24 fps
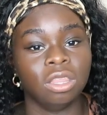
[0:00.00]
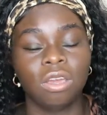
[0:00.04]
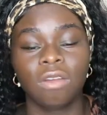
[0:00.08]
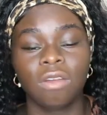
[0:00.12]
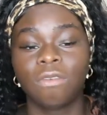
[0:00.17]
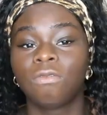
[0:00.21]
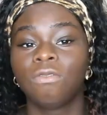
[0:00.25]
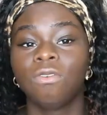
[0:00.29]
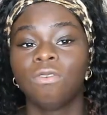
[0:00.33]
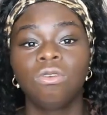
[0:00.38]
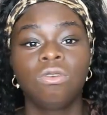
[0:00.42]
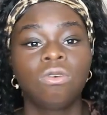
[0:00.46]

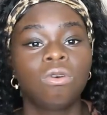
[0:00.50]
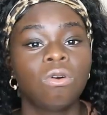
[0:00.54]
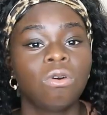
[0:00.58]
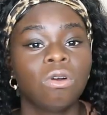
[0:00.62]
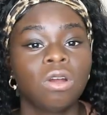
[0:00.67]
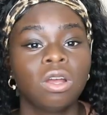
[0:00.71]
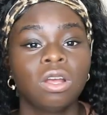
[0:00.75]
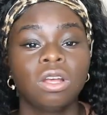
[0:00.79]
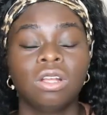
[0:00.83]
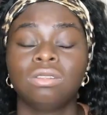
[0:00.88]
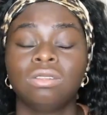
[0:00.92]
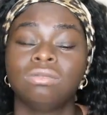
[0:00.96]
Their food
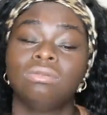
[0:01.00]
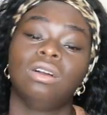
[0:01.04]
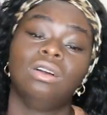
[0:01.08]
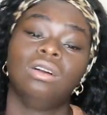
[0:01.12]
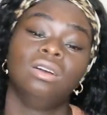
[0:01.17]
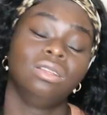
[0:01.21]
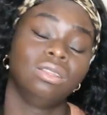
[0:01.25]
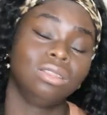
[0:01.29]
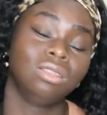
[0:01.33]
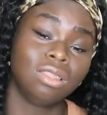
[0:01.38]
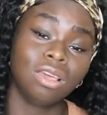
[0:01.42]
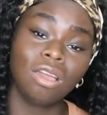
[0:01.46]
court
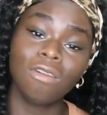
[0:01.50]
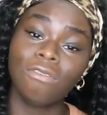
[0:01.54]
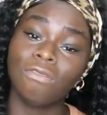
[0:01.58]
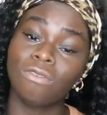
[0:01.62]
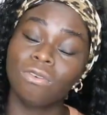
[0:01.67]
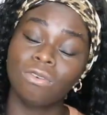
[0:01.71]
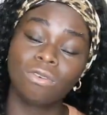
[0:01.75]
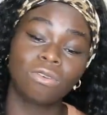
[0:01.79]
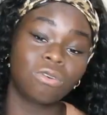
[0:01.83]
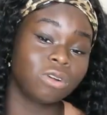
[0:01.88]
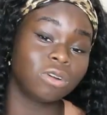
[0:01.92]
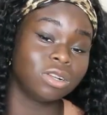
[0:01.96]

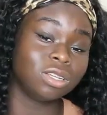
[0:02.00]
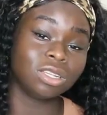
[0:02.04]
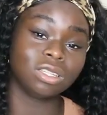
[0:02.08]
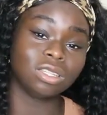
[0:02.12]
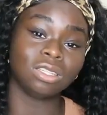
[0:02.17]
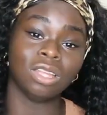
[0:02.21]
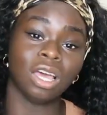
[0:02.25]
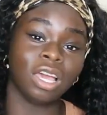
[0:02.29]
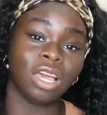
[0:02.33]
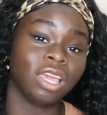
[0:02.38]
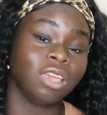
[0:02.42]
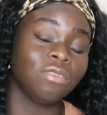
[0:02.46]
does
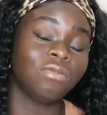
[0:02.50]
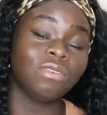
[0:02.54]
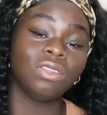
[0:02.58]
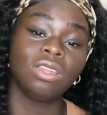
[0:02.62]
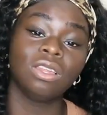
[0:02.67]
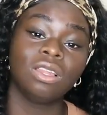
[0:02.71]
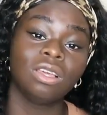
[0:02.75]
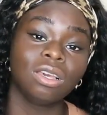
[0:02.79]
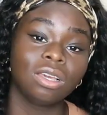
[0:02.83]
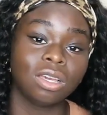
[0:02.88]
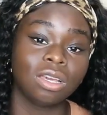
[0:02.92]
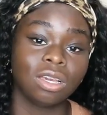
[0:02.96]
not even
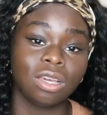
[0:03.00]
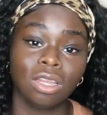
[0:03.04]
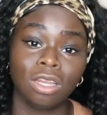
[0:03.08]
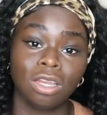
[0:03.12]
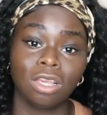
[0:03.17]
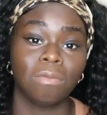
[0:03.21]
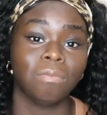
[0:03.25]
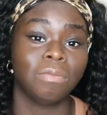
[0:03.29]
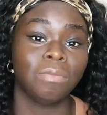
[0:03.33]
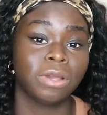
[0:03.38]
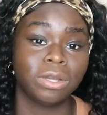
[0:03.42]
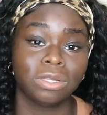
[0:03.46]
look good
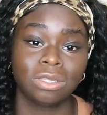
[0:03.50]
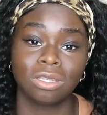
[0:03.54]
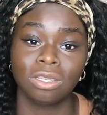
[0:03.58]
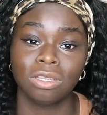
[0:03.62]
compared